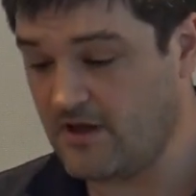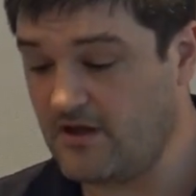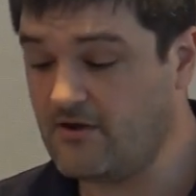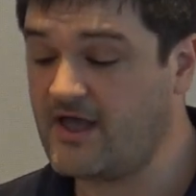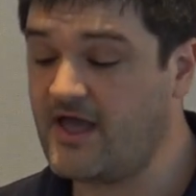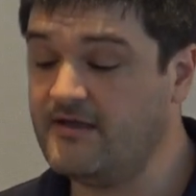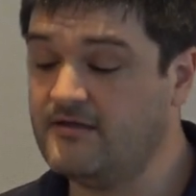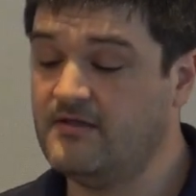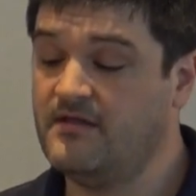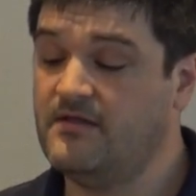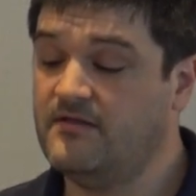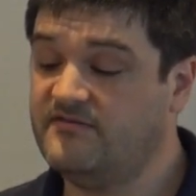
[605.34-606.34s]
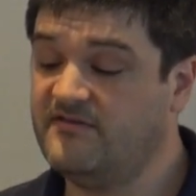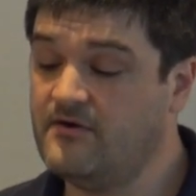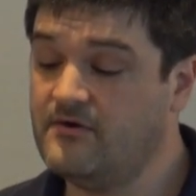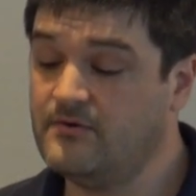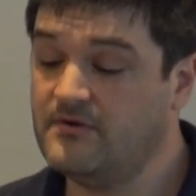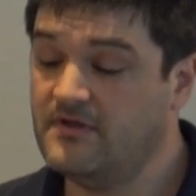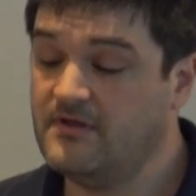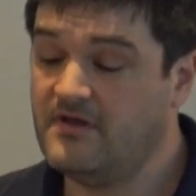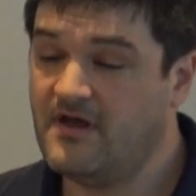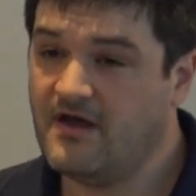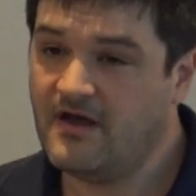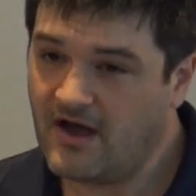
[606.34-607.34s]
Okay, so
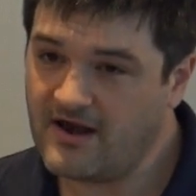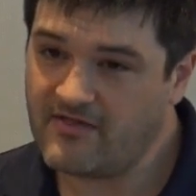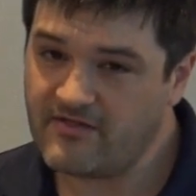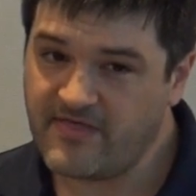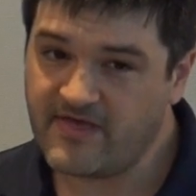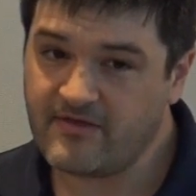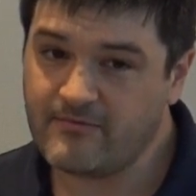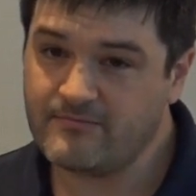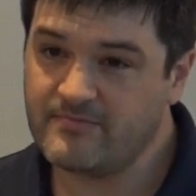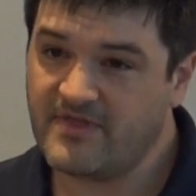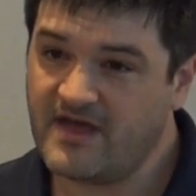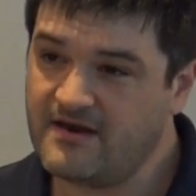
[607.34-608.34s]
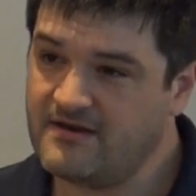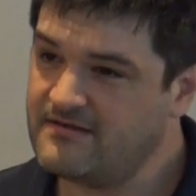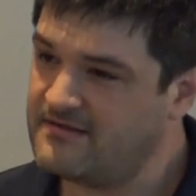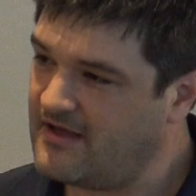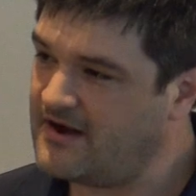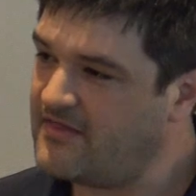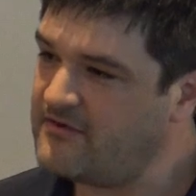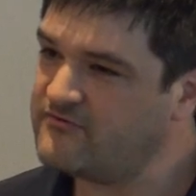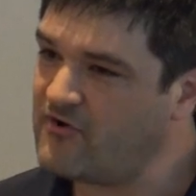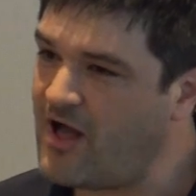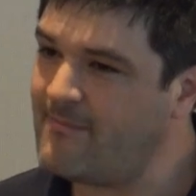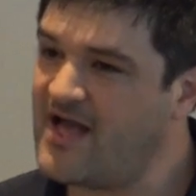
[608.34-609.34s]
another thing another
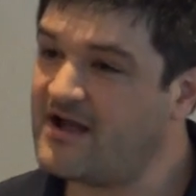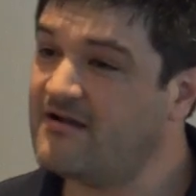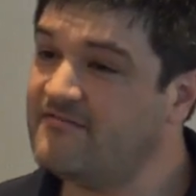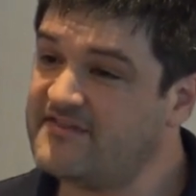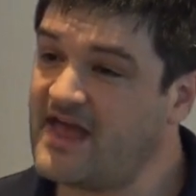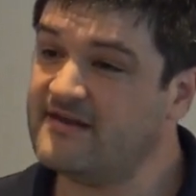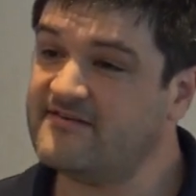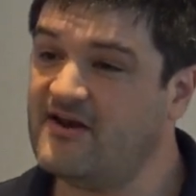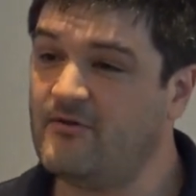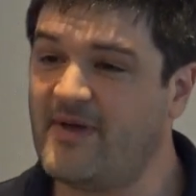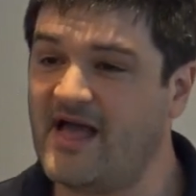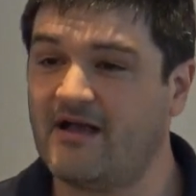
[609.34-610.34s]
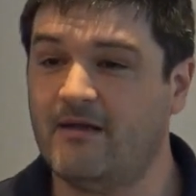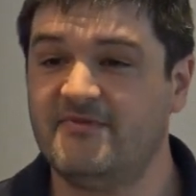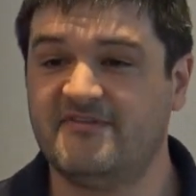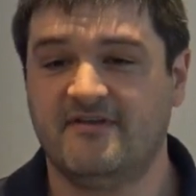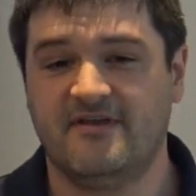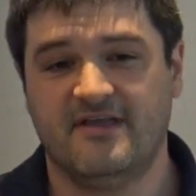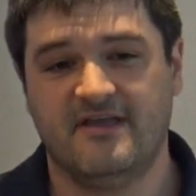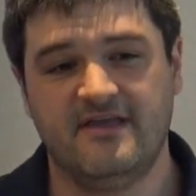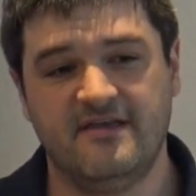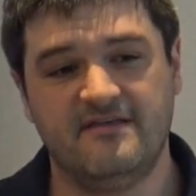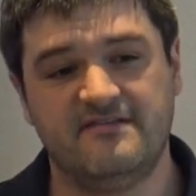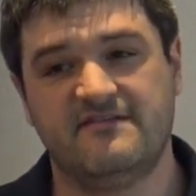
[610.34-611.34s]
drawback of static channel backups
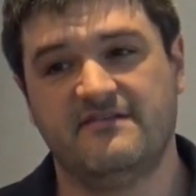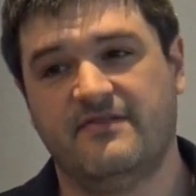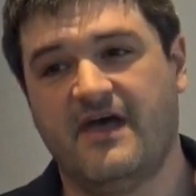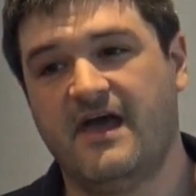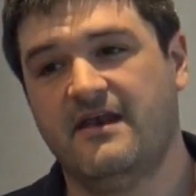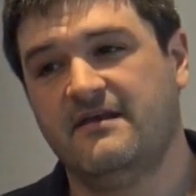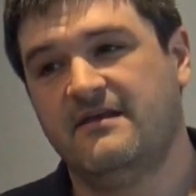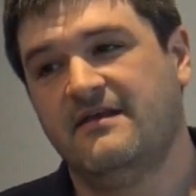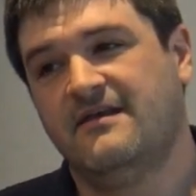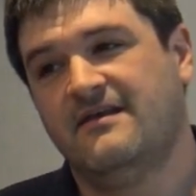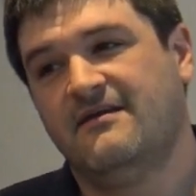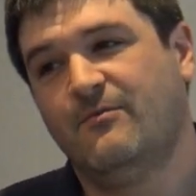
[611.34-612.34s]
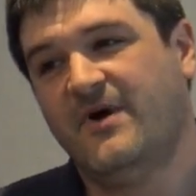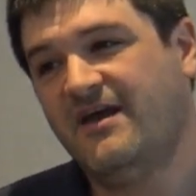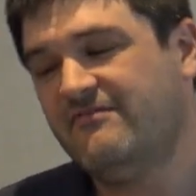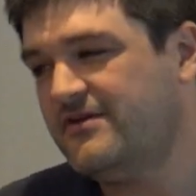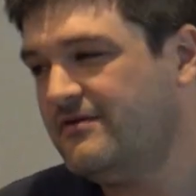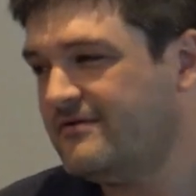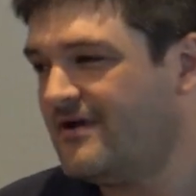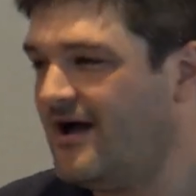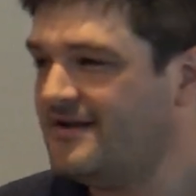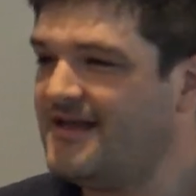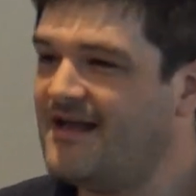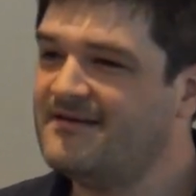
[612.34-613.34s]
is that whenever you
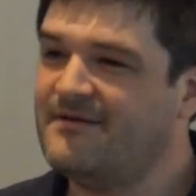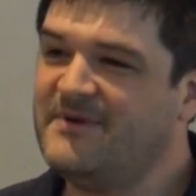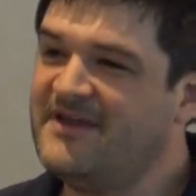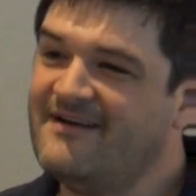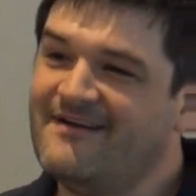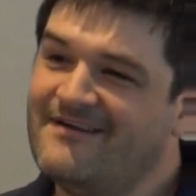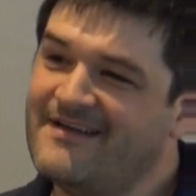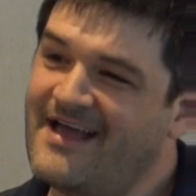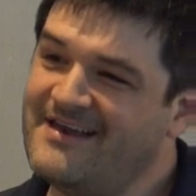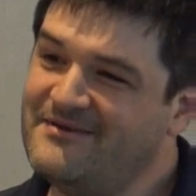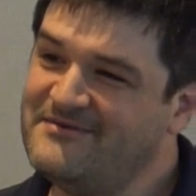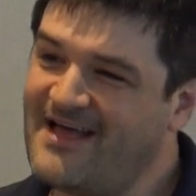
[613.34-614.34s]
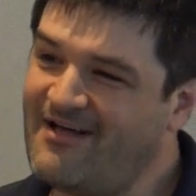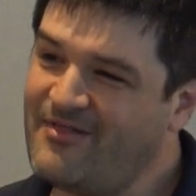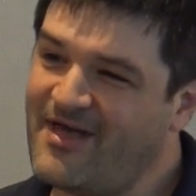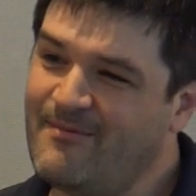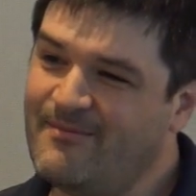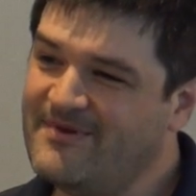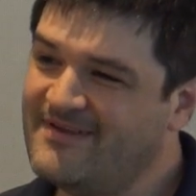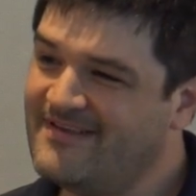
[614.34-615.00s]
contact a peer and you tell them,